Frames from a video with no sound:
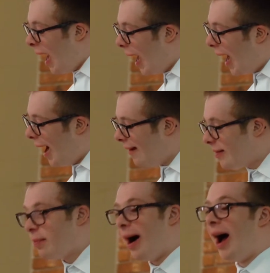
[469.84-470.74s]

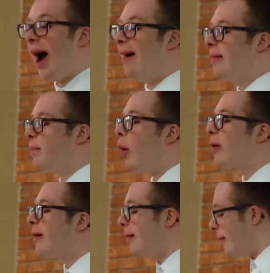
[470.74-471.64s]
I've
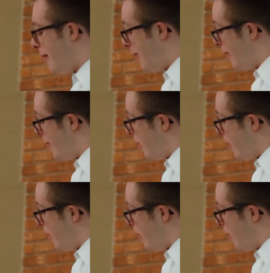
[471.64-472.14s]
spoken